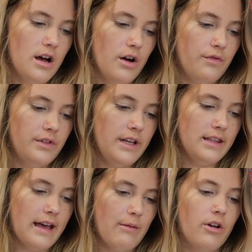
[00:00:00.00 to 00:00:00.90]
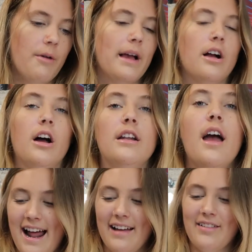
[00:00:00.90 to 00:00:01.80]
Hopefully that will go back on.
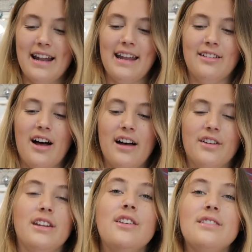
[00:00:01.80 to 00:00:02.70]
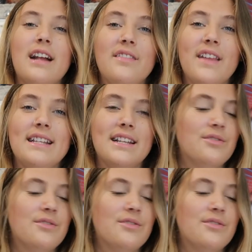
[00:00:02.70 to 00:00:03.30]
I've gotten a lot of good use out of this.